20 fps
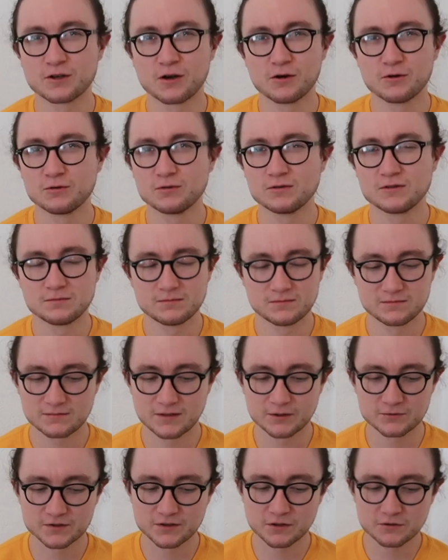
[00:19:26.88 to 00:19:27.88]
cold.
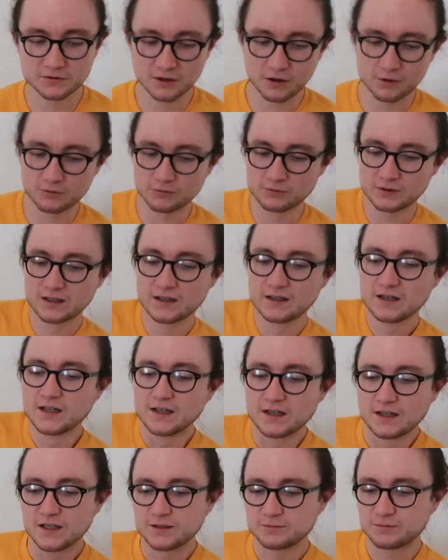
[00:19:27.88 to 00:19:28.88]
I was so cold,
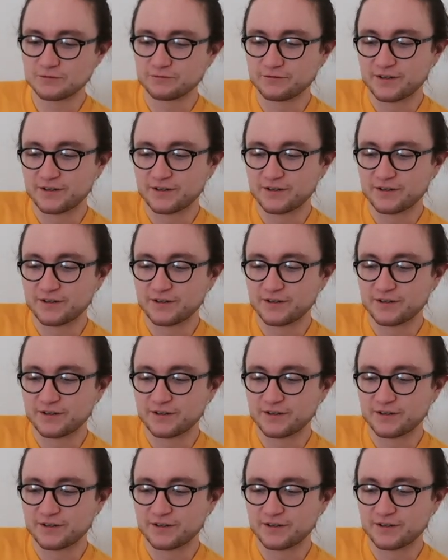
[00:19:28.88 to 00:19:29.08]
my